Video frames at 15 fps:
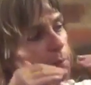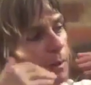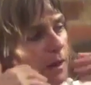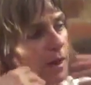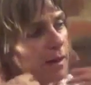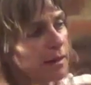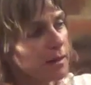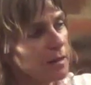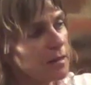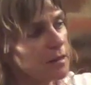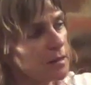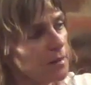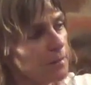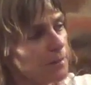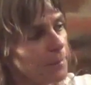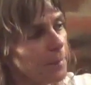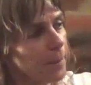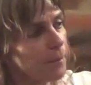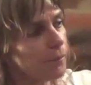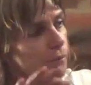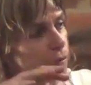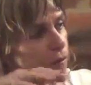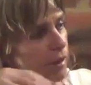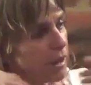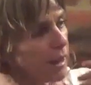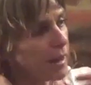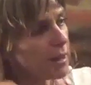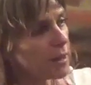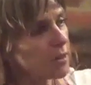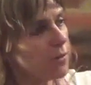place through the layers